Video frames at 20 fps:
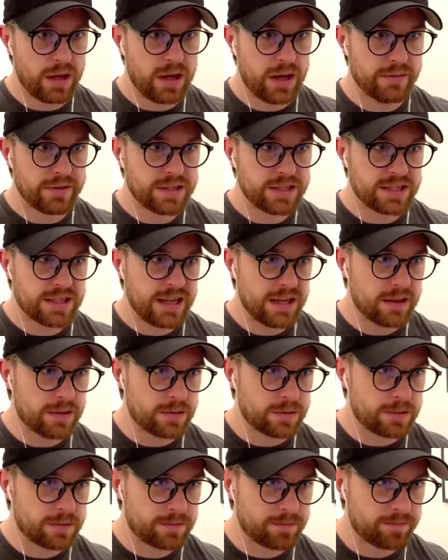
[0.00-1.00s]
have a
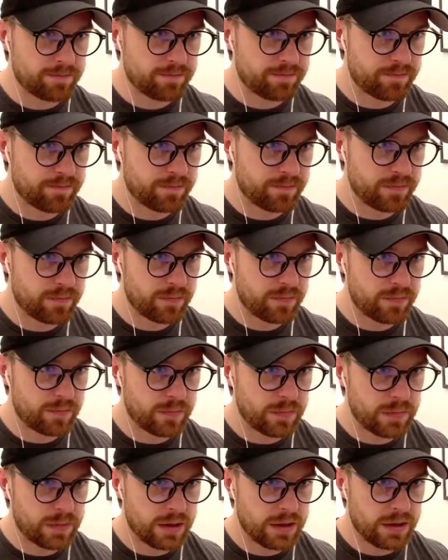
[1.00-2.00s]
scout
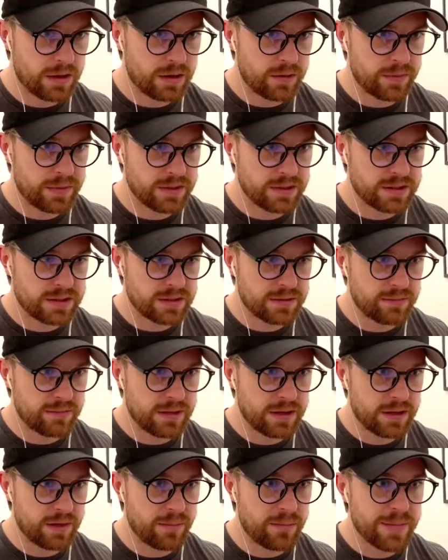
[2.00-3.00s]
in our midst.
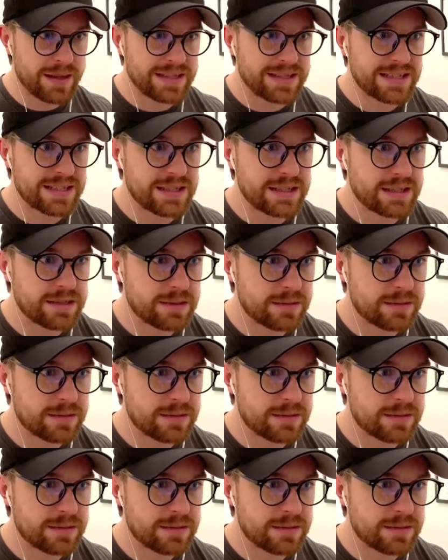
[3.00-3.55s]
In our midst.